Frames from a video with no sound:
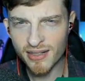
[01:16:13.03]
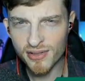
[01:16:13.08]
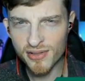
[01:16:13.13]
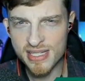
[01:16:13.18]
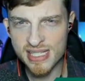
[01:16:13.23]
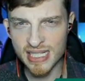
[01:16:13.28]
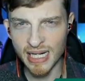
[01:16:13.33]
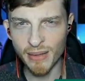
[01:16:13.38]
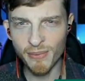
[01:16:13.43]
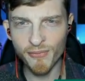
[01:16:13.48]

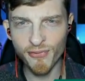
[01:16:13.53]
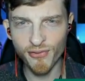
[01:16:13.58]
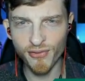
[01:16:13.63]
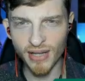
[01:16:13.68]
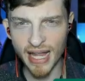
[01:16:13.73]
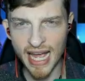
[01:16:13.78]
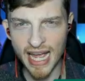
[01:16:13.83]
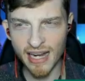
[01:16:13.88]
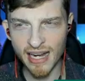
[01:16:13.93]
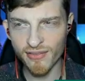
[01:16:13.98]
some
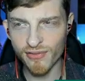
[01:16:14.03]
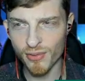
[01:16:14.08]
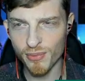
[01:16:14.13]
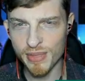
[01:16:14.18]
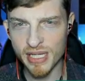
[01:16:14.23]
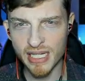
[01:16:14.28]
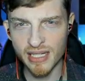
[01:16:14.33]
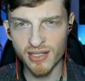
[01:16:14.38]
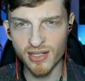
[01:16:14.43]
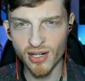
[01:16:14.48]
flack for
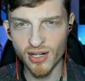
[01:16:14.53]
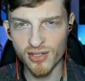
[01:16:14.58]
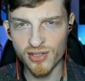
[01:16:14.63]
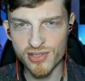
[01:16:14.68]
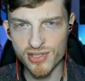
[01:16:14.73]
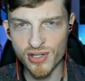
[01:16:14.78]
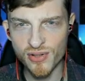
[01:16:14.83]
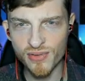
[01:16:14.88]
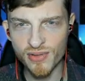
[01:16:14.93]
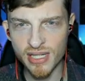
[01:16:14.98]
being
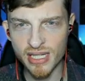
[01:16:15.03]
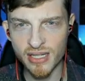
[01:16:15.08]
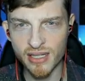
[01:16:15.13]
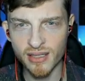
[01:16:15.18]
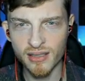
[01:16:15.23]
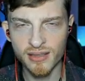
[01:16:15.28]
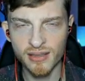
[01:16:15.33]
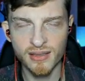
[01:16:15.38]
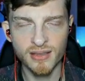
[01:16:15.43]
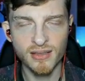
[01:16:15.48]

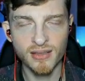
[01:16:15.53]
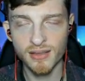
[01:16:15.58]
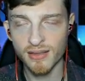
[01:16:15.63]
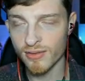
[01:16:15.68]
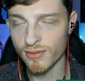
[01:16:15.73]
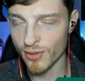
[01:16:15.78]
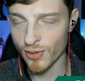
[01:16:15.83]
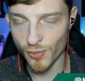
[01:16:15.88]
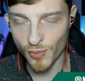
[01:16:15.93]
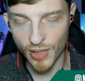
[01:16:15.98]
cartoony
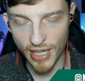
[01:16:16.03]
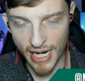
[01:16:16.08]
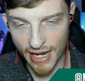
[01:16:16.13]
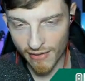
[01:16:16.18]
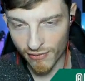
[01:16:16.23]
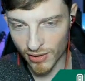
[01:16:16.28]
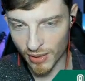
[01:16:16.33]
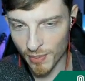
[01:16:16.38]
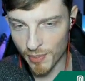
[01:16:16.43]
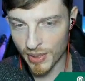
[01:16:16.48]
or
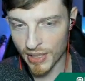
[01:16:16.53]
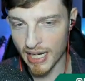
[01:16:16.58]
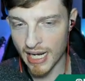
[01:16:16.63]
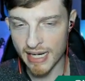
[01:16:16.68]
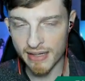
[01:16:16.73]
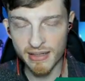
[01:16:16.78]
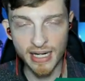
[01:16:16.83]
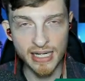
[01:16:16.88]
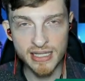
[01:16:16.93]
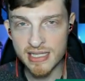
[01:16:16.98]
whatever, but
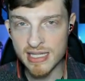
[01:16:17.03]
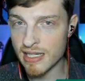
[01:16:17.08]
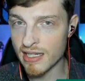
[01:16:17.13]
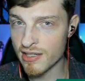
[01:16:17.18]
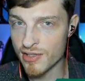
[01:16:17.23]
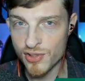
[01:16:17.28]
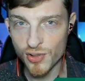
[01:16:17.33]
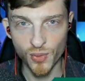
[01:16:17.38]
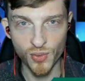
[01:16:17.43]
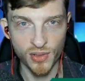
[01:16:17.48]
I
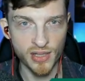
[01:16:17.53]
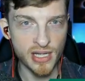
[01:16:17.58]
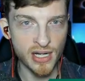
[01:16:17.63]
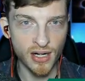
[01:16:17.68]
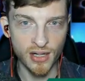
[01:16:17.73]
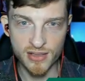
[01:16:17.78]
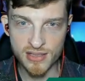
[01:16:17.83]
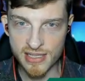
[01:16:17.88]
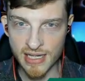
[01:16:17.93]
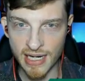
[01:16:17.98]
adore the
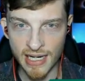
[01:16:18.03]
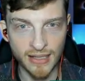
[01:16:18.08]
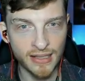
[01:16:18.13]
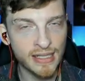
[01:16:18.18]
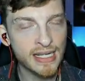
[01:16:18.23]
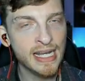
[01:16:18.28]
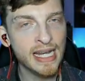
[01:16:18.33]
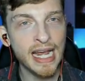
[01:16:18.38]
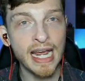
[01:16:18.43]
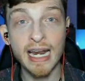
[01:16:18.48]
art
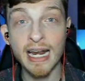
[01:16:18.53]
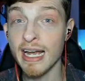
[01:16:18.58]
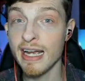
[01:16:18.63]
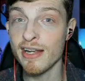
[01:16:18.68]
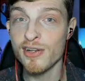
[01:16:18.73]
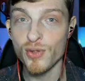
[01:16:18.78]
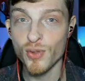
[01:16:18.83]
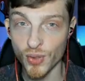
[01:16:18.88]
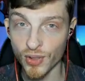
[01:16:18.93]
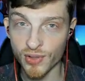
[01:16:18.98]
style, and I
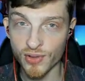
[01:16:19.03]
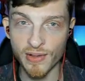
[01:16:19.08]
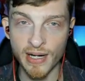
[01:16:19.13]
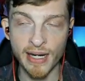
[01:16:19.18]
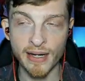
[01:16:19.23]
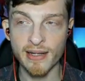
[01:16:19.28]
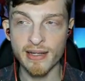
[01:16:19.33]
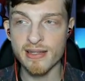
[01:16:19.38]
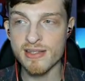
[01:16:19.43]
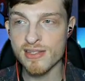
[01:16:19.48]
adore
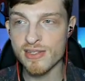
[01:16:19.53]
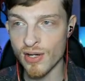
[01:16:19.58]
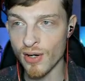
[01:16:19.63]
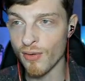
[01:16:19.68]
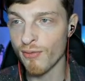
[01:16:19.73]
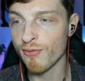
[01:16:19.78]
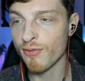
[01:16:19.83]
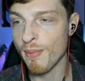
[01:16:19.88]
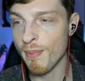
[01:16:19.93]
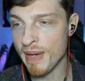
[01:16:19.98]
Grounded.
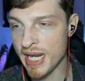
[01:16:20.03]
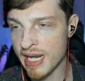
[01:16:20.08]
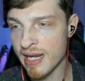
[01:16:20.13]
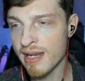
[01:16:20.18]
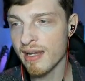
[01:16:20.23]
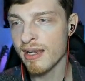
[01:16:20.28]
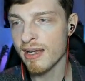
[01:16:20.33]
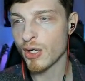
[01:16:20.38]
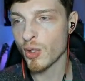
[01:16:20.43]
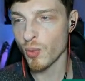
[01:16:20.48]
So for
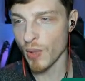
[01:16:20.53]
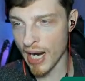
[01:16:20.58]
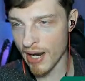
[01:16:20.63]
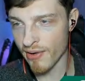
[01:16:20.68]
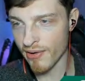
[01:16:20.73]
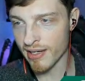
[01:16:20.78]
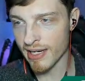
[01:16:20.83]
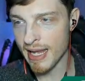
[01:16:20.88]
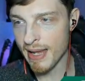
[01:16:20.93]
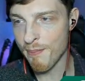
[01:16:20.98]
me,
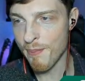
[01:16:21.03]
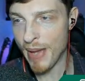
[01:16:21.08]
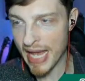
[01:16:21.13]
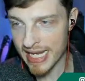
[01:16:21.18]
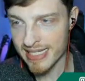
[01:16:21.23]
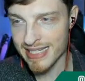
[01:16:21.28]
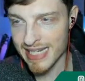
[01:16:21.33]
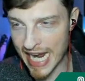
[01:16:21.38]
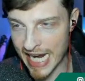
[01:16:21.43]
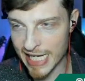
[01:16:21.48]
Grounded,
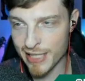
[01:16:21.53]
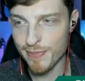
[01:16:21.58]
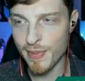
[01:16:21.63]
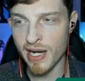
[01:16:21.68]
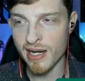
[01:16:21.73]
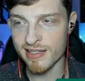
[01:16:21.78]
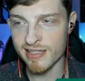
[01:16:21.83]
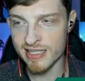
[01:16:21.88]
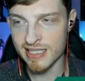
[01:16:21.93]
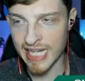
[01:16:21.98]
best
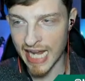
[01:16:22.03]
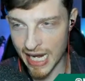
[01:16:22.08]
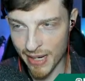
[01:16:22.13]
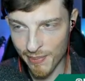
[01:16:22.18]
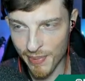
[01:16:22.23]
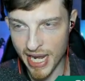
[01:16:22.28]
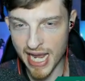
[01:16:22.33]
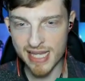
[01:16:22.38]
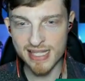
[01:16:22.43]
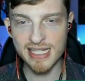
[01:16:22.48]
Xbox Game
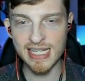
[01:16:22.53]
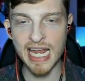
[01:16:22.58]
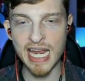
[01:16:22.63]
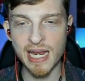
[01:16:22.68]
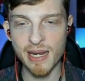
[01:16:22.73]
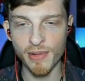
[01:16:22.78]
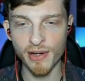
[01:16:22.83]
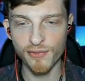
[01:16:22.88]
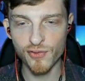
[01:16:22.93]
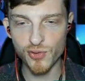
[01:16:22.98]
Pass
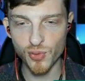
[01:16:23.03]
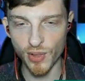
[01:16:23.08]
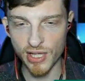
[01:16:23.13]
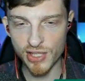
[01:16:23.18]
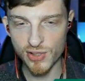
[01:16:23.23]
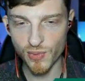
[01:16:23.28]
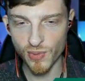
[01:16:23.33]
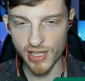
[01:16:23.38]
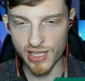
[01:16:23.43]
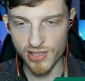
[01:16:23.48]
game of
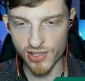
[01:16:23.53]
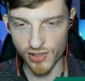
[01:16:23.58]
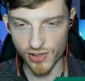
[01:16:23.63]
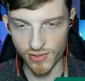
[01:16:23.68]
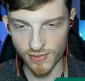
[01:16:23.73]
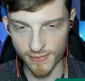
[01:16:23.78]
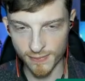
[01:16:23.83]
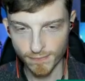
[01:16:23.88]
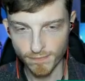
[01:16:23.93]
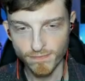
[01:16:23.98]

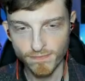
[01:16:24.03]
2022.